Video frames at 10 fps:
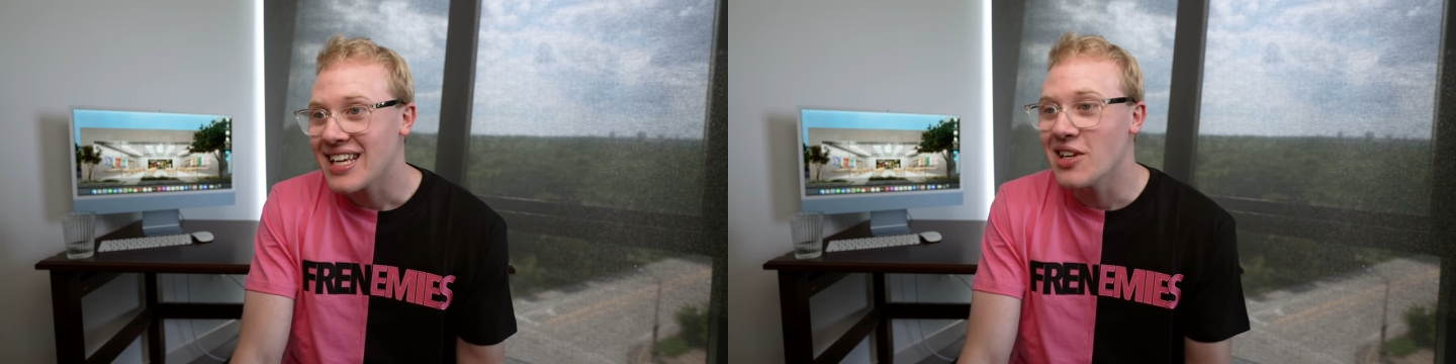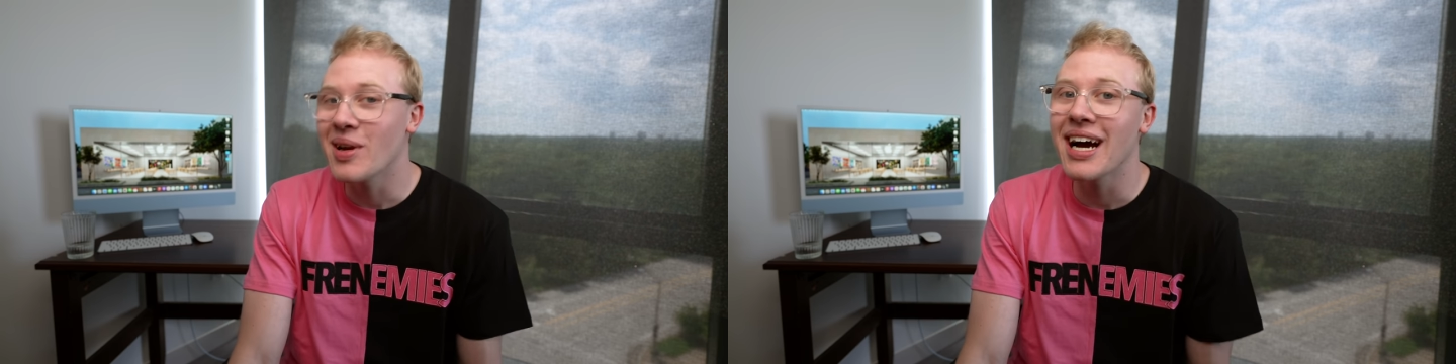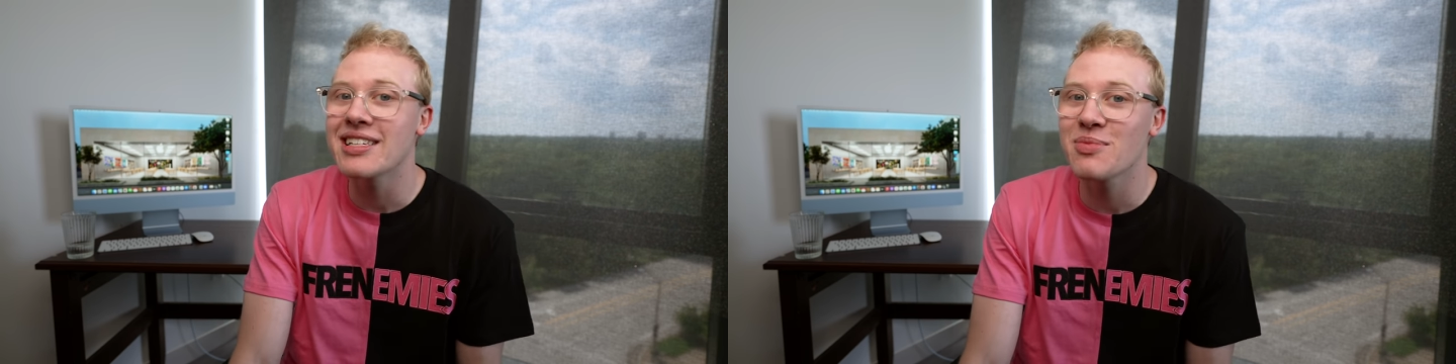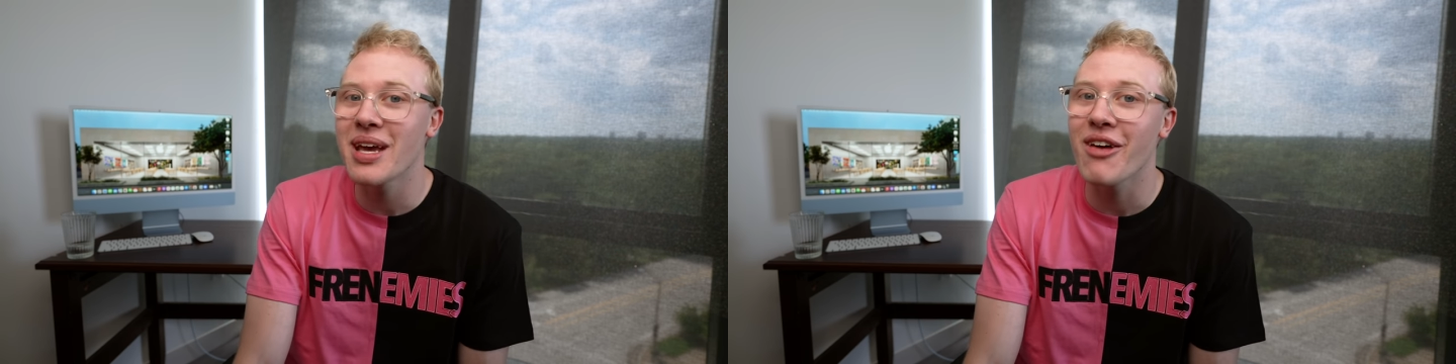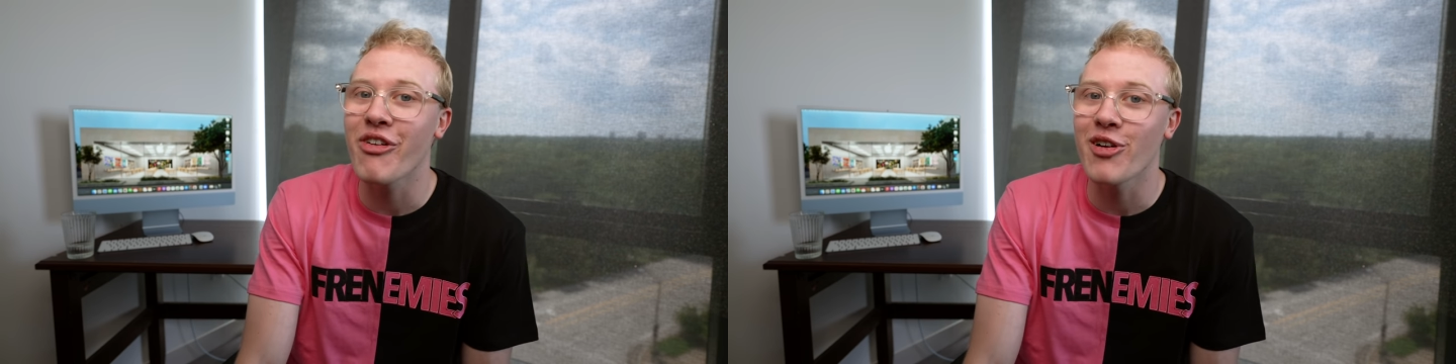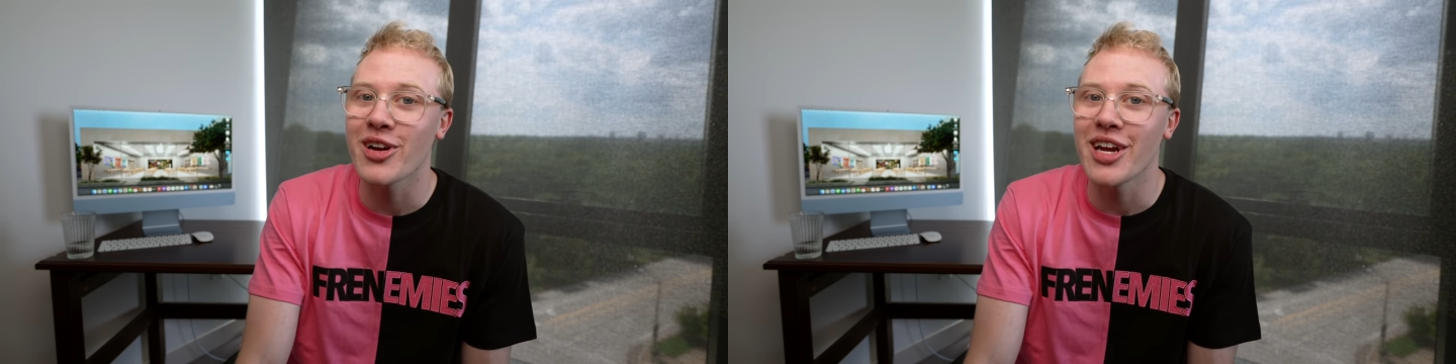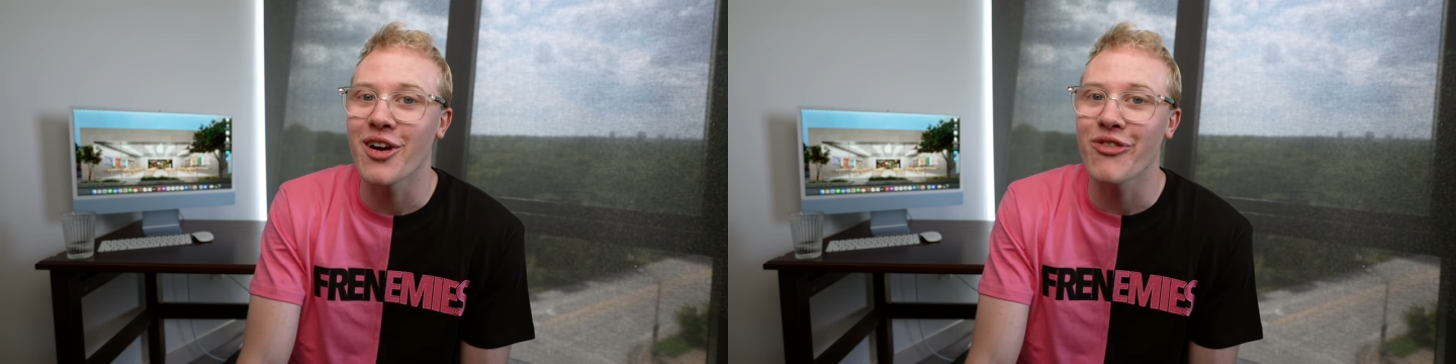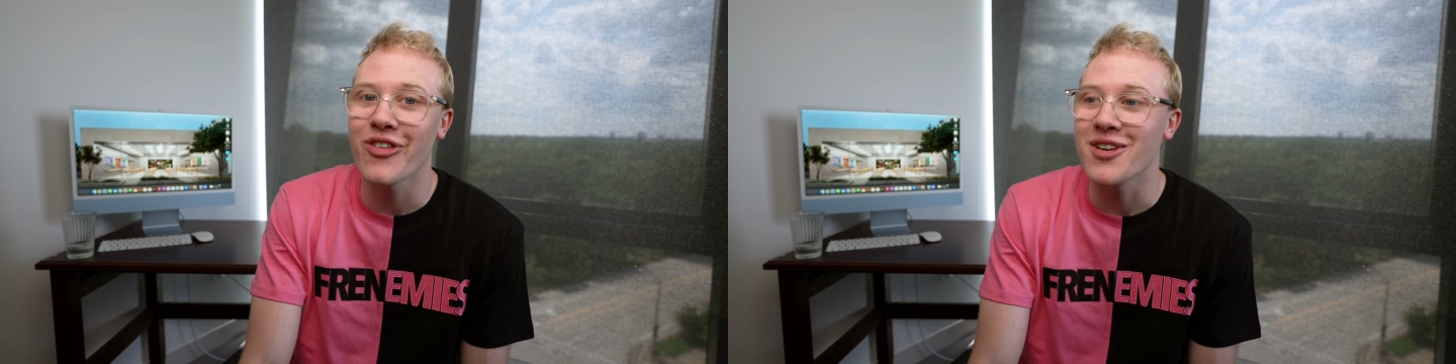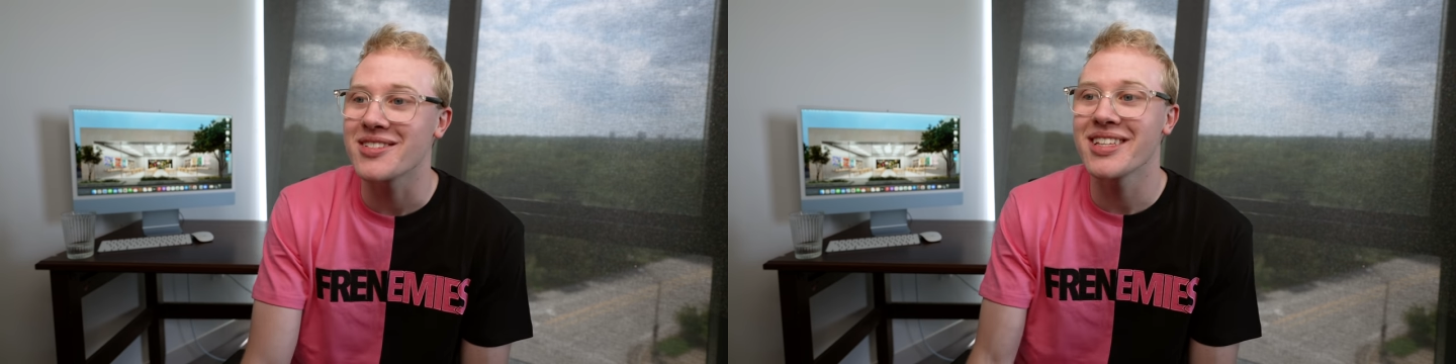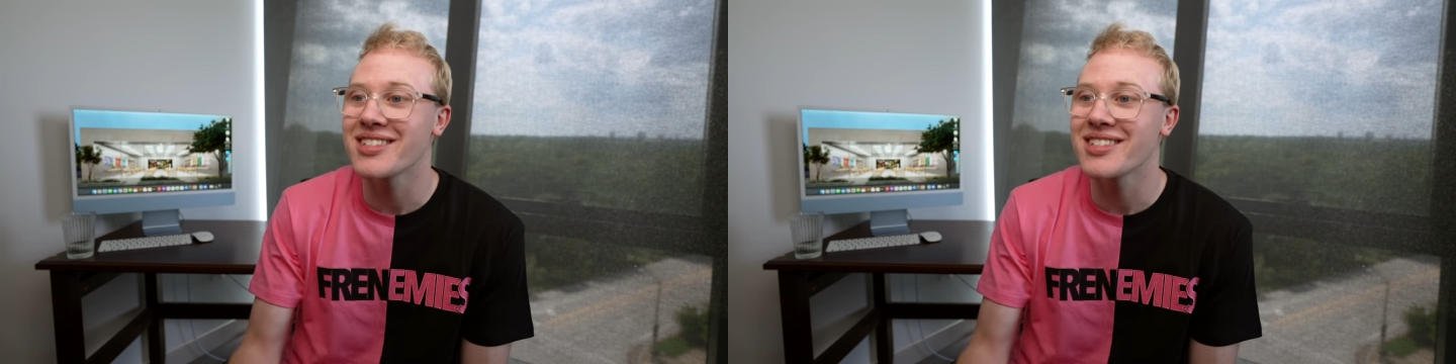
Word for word: you guys may have heard it here first.